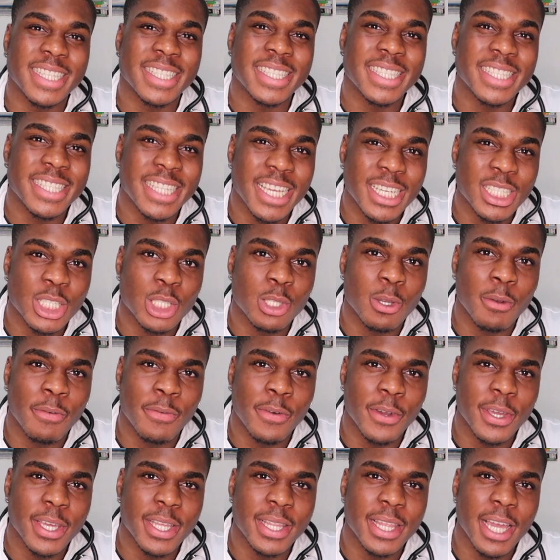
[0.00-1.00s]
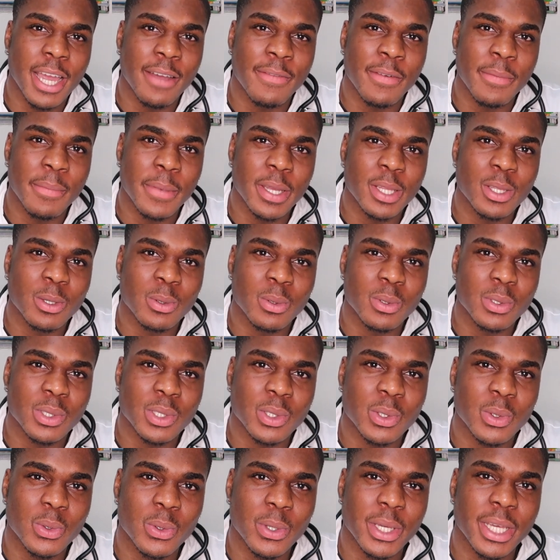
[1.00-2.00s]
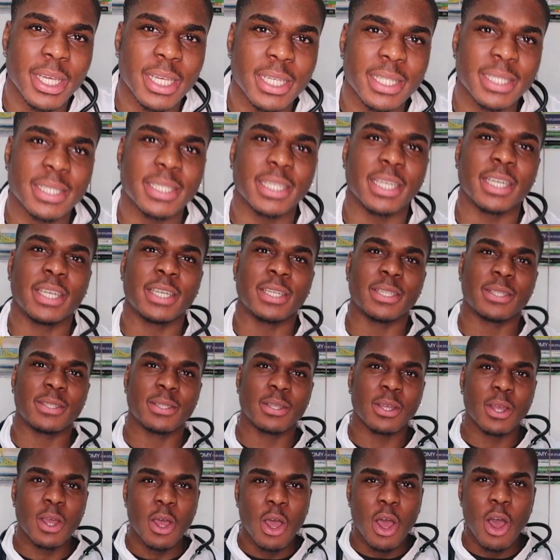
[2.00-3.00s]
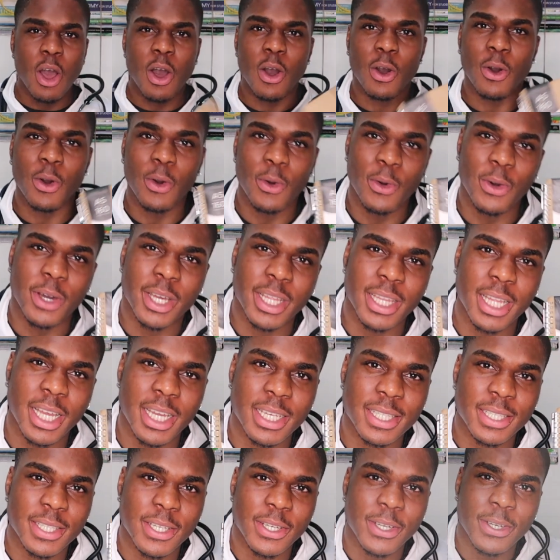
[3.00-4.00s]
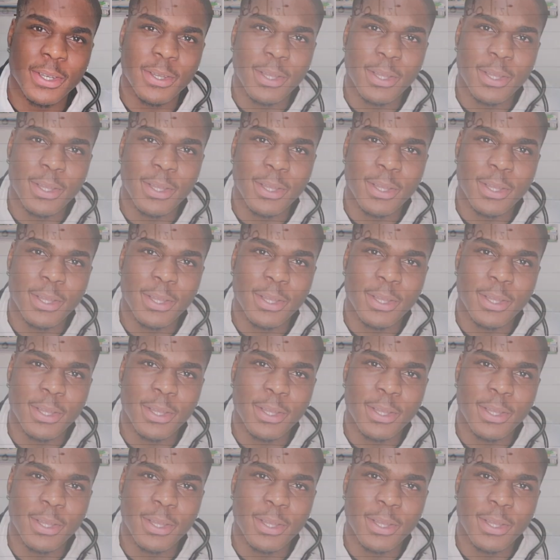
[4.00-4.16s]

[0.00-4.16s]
essential for you to have in medical school is organizer.